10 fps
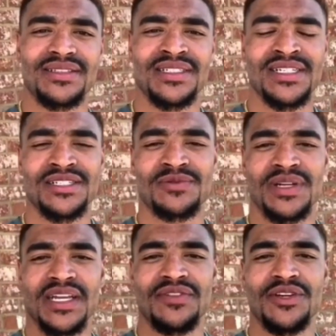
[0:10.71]
Just want to give
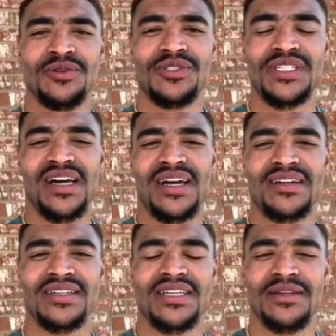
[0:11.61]
a huge shout out to
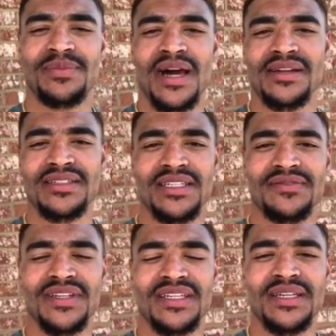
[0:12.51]
Keep Pounding TV.
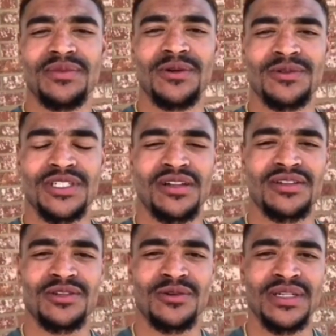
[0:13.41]
Keep doing what y'all are
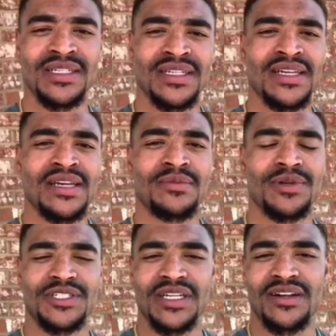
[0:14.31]
doing. Appreciate
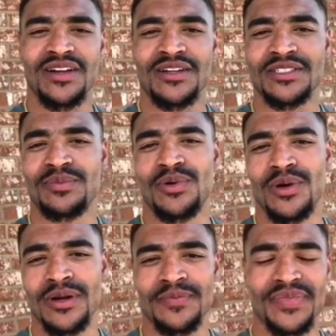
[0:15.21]
all y'all's support.
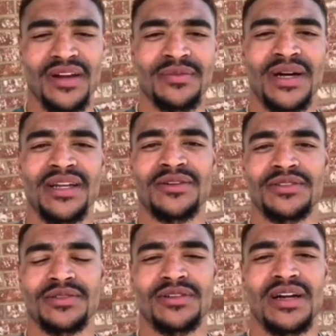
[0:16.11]
Everybody go
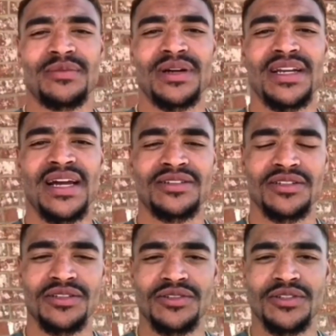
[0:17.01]
subscribe right now to the
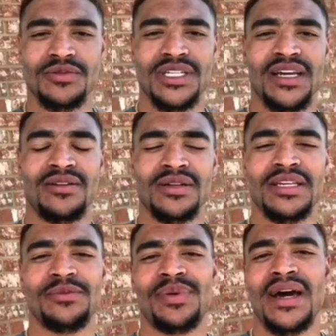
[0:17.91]
YouTube channel, Keep
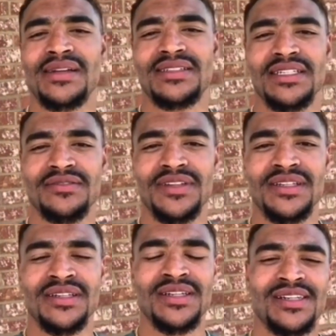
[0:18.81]
Pounding TV.
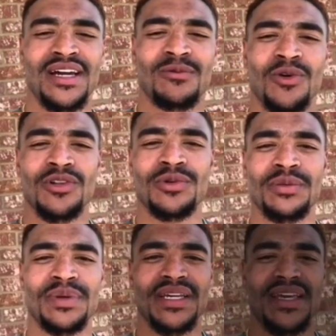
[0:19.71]
I'm rolling with the big
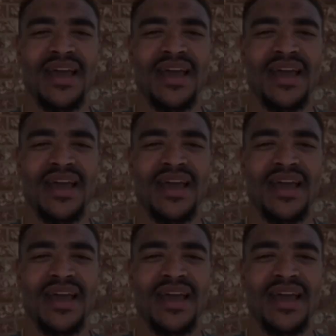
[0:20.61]
cat.